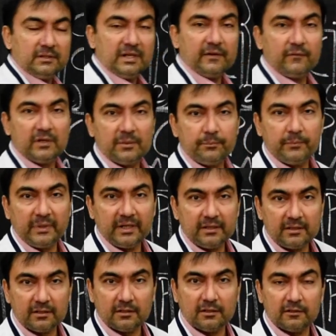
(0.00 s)

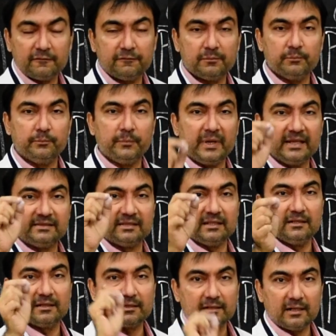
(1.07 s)
development of
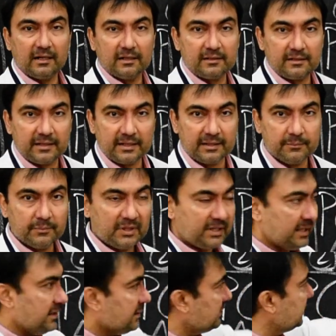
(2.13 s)
basilar artery. But
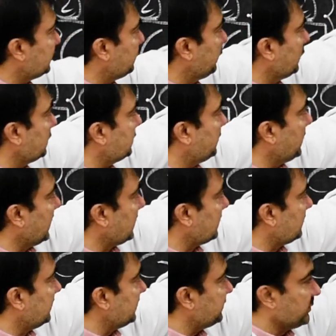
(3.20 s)
here this fourth part,
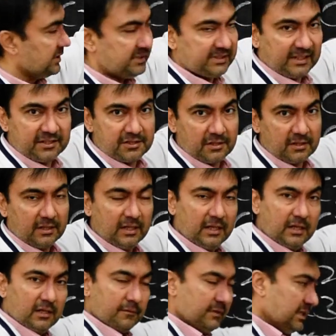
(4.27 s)
this much section
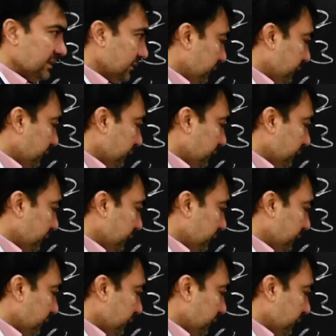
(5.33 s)
within